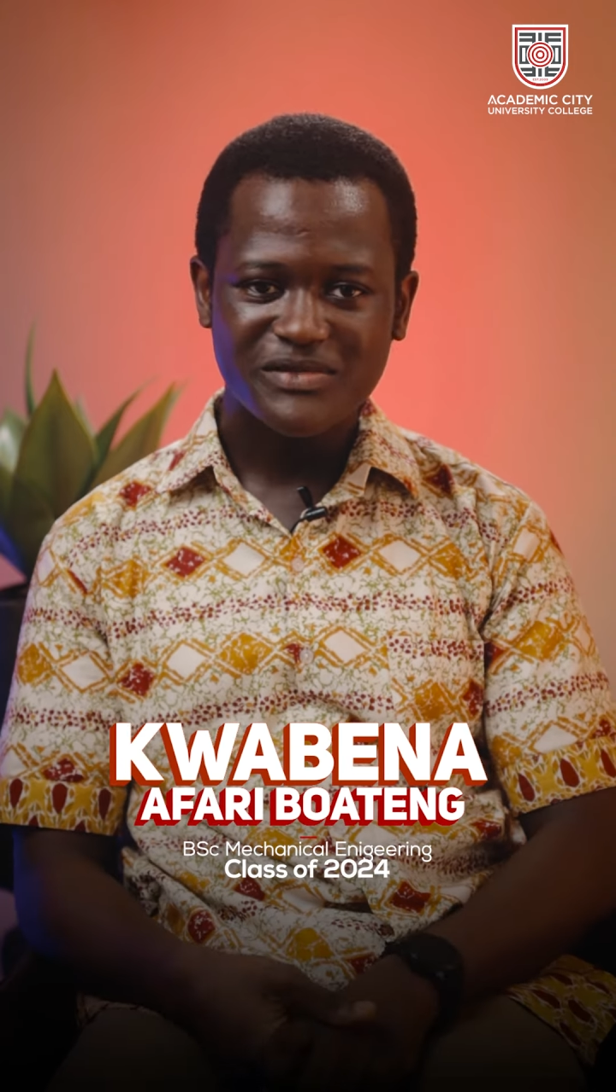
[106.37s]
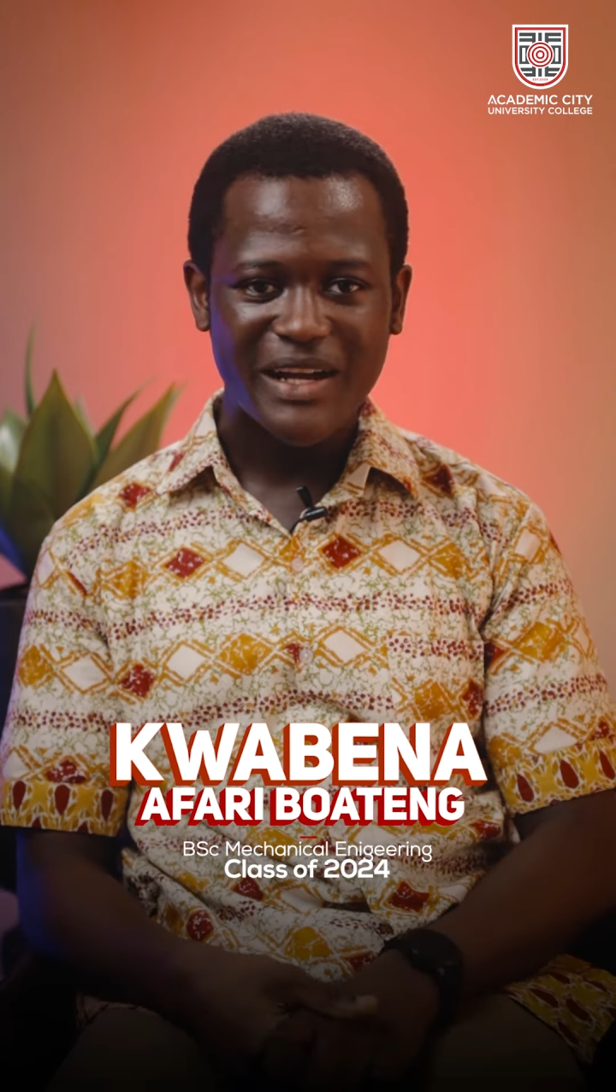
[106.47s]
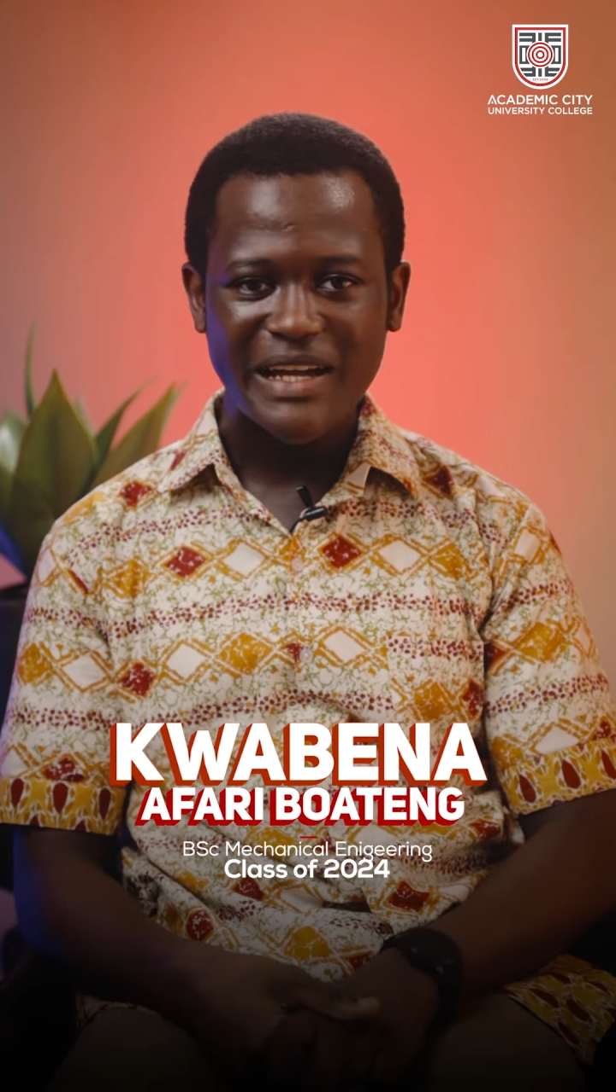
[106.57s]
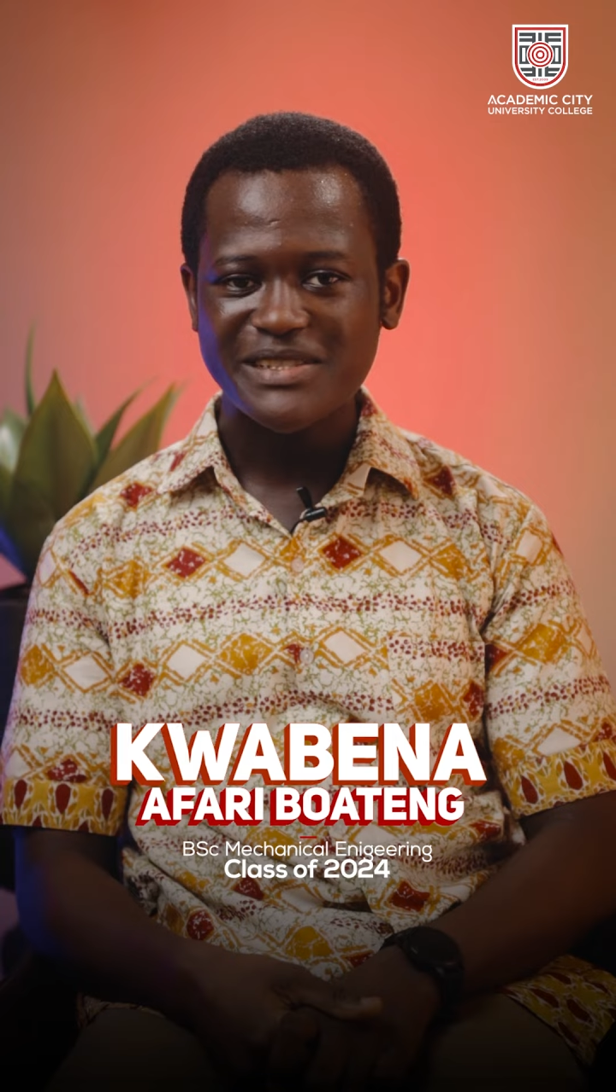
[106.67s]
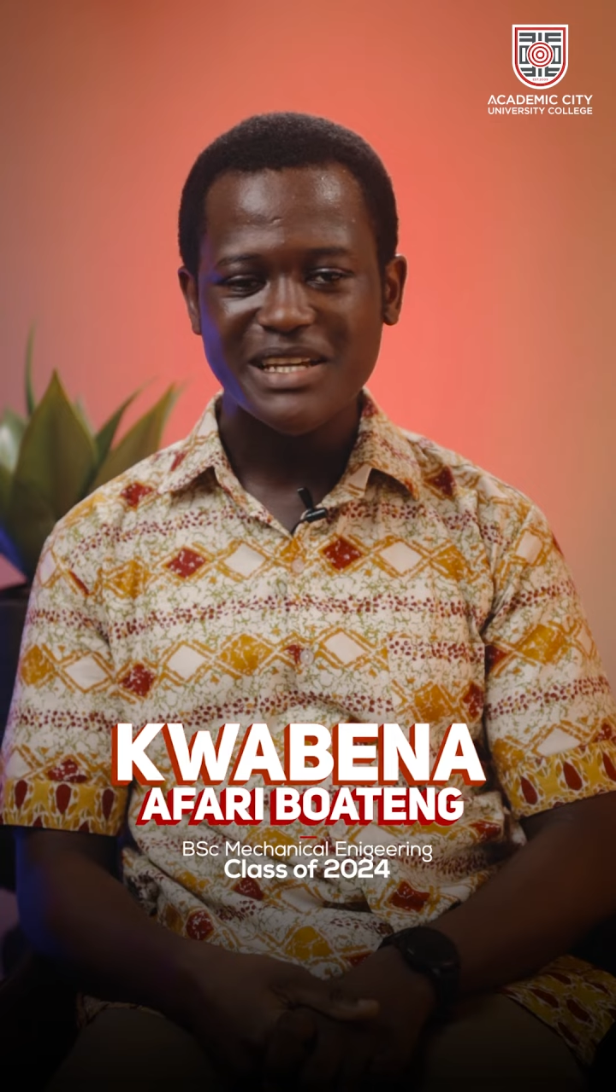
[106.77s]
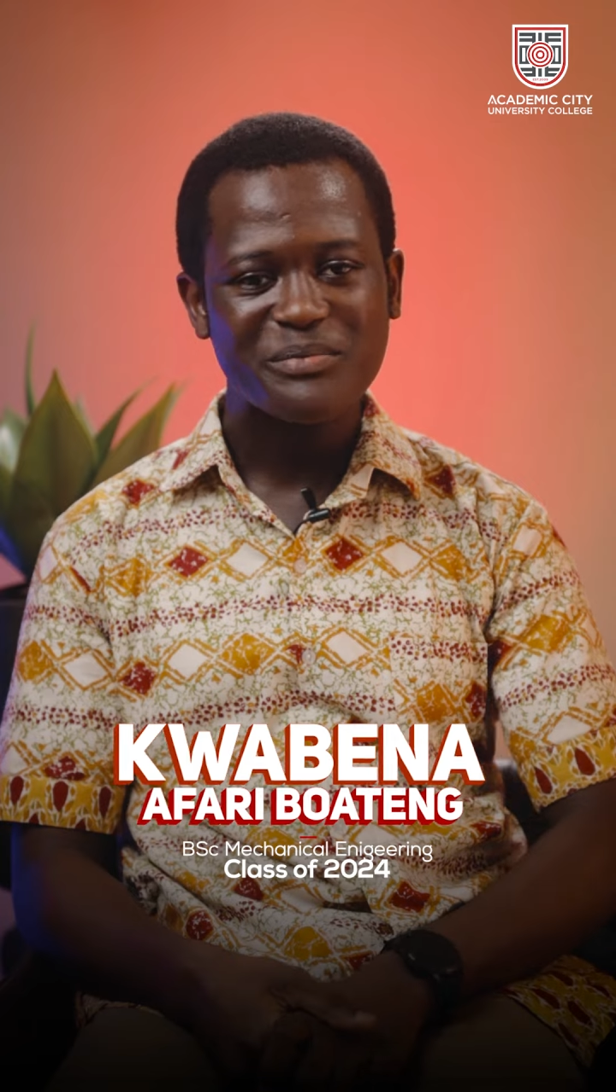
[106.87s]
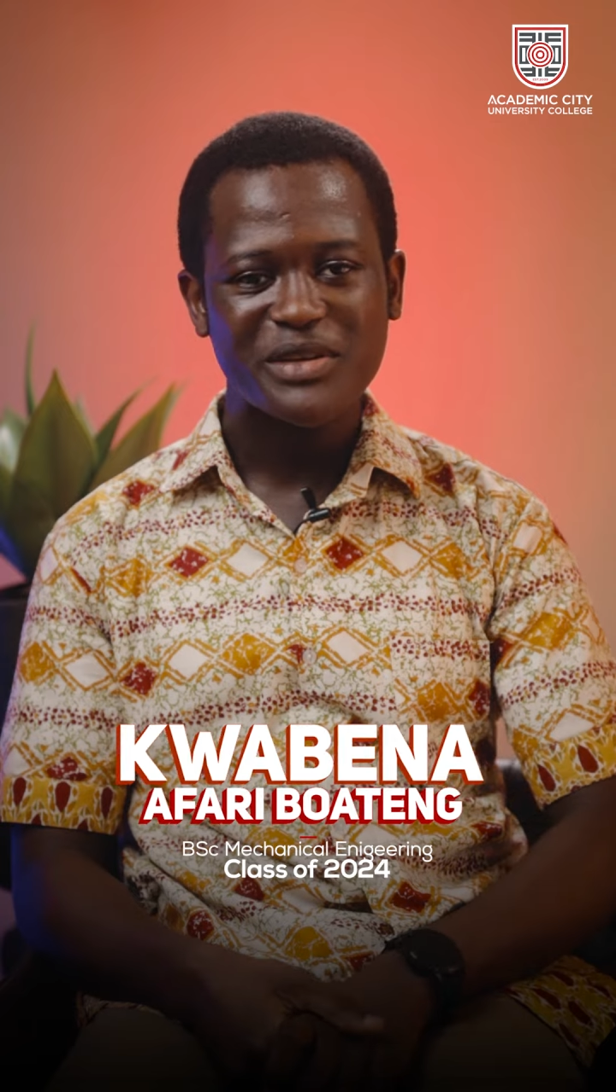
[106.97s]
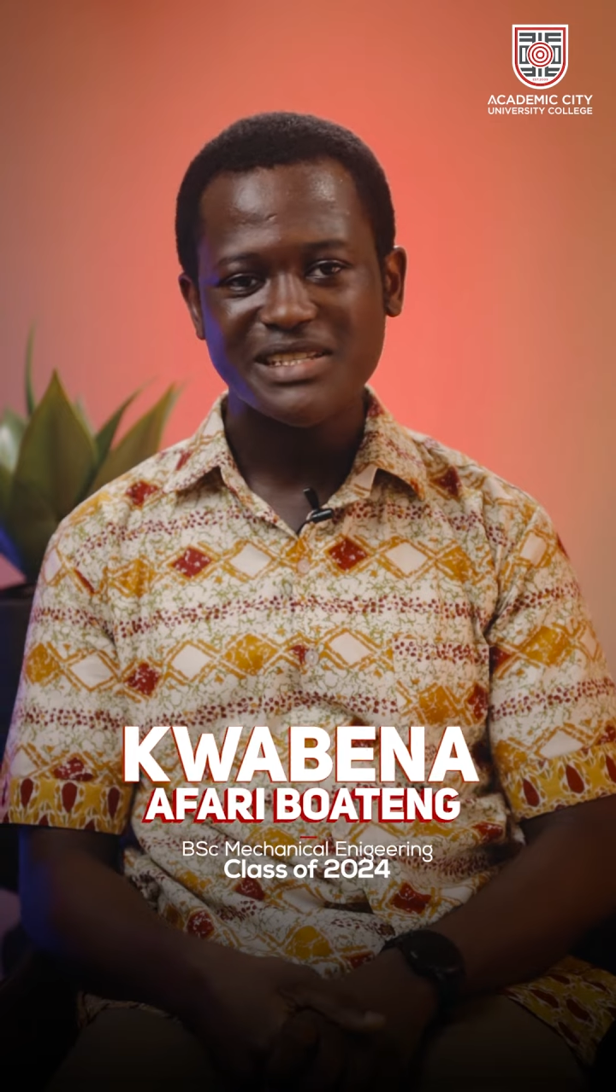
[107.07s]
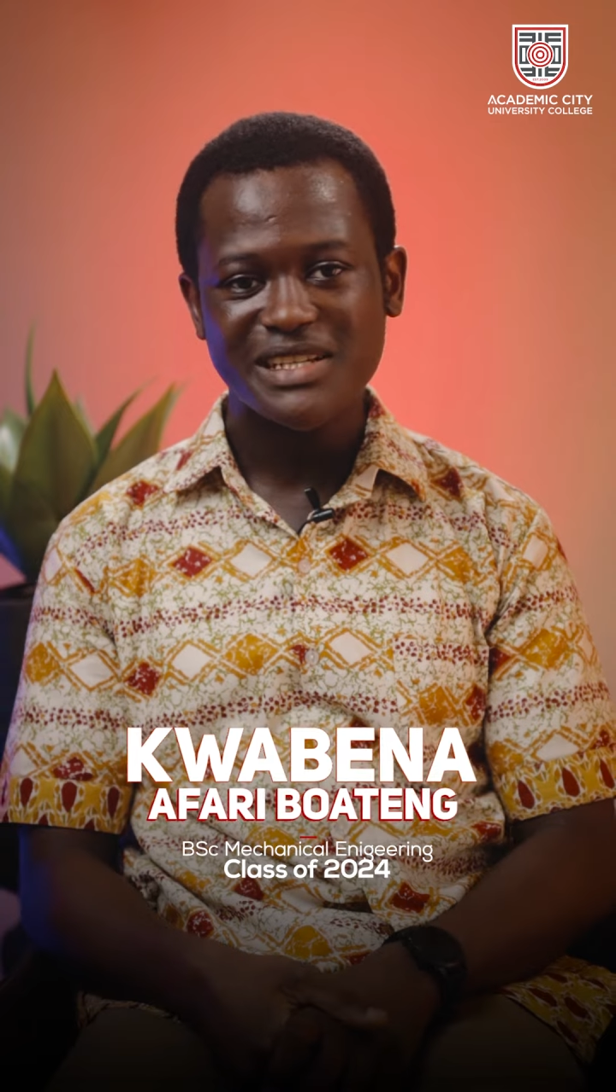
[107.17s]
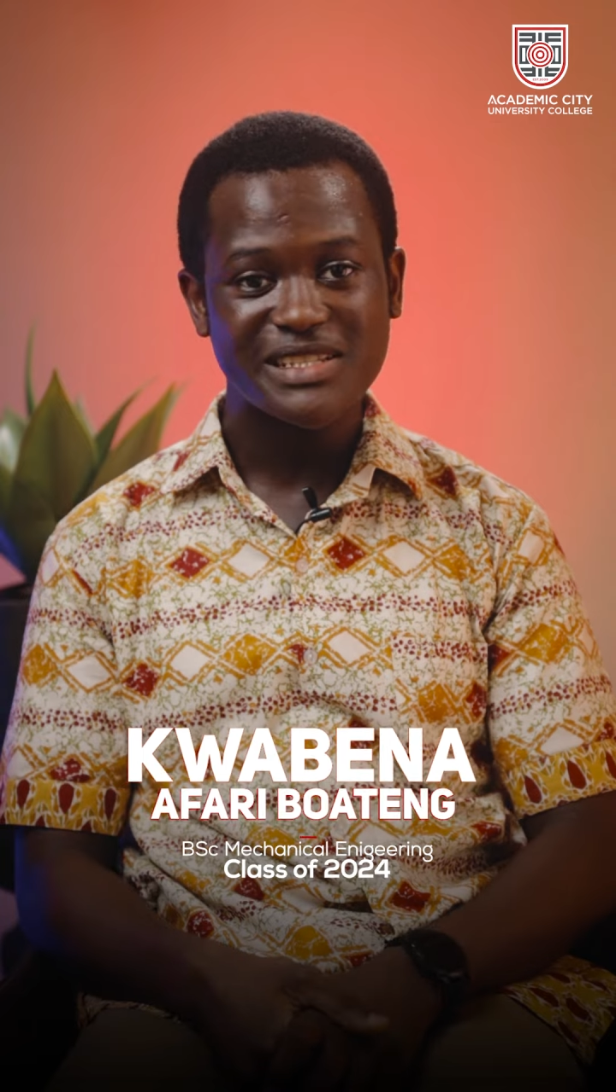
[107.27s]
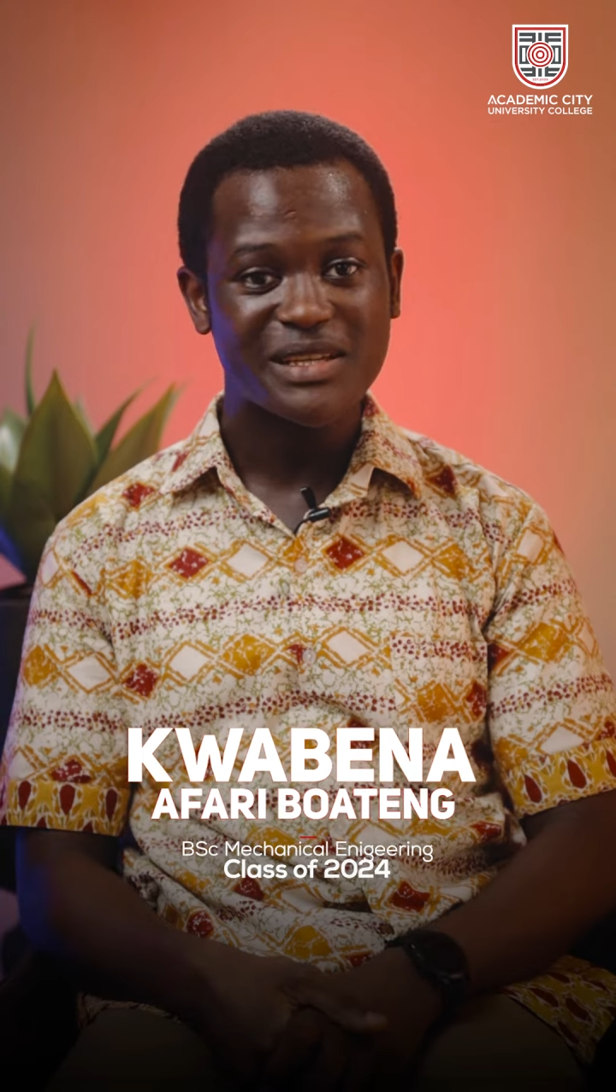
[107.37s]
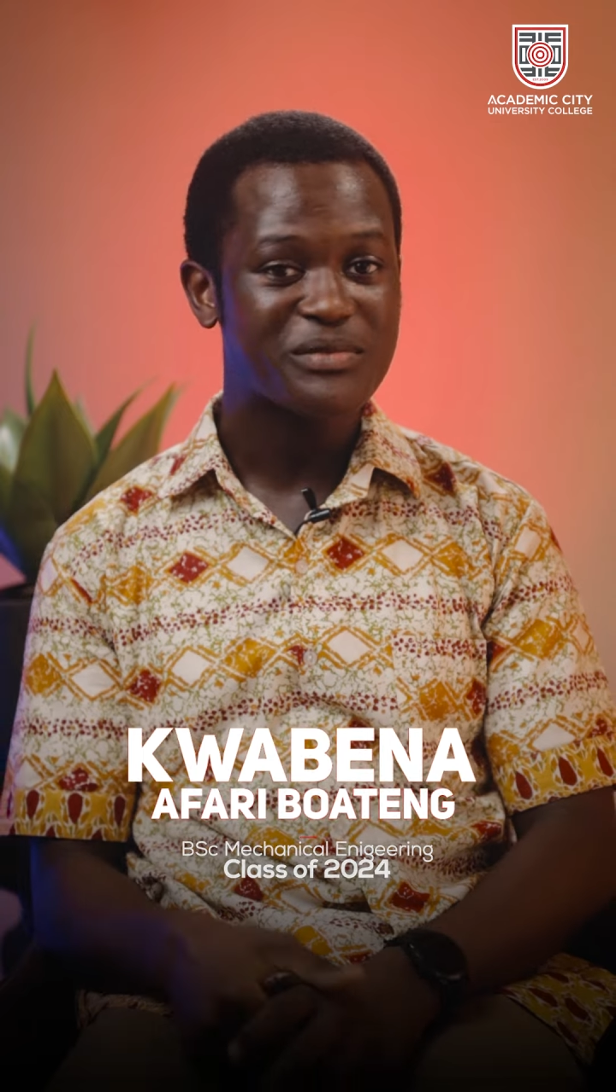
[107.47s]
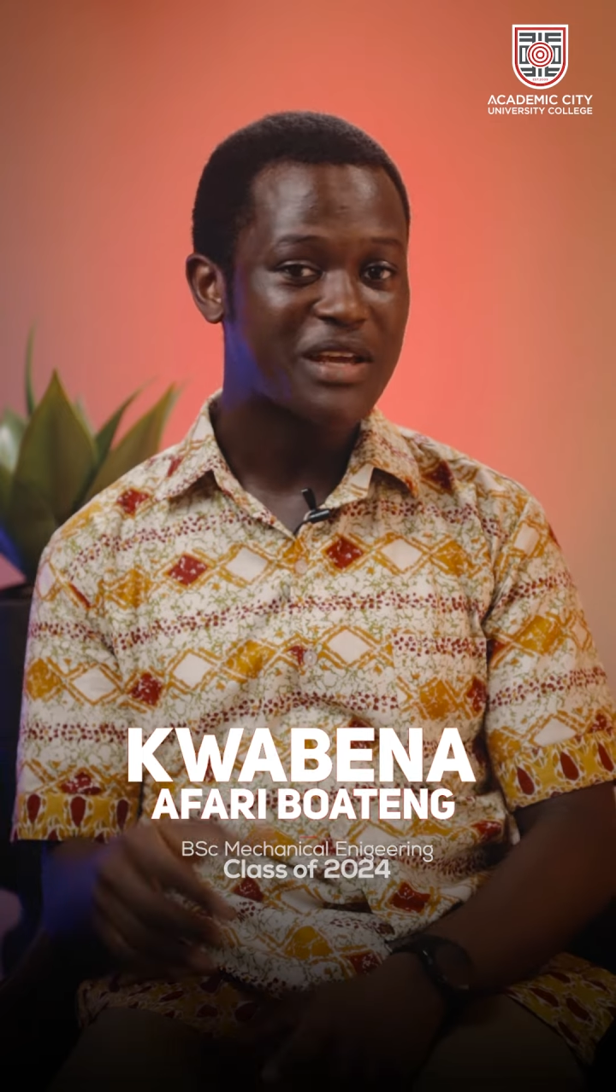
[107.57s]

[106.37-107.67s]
5-10 patents and